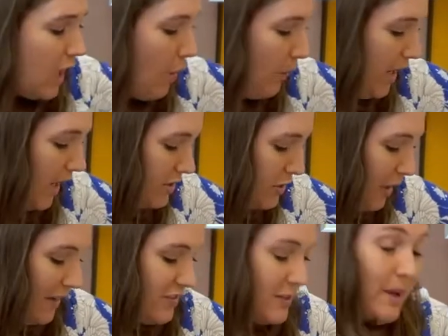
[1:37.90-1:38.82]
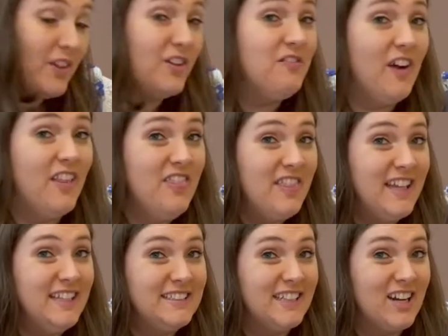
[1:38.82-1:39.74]
We also have some other fun
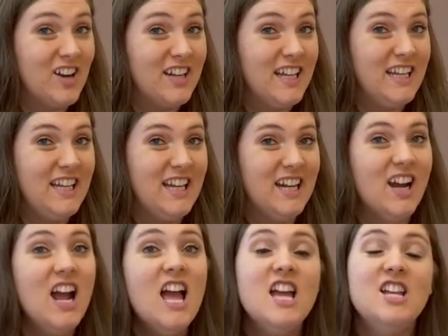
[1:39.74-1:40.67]
things in our kit here,